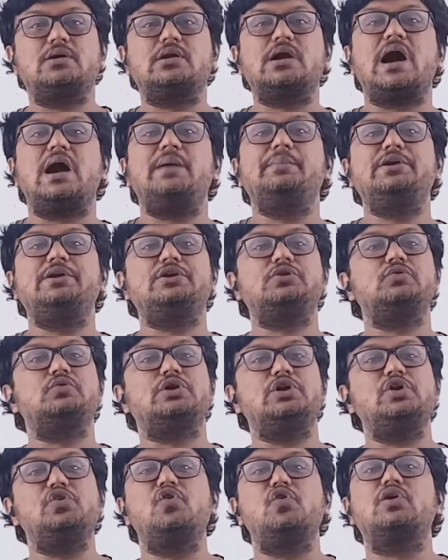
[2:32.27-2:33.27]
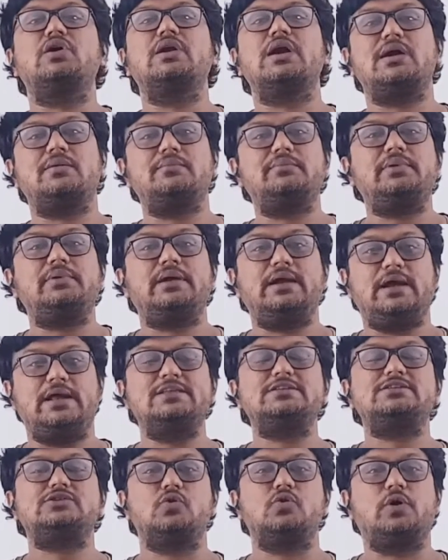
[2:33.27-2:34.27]
gram into kilogram,
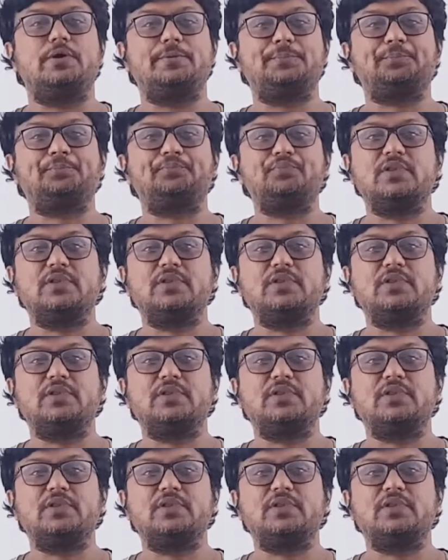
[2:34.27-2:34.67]
and so on.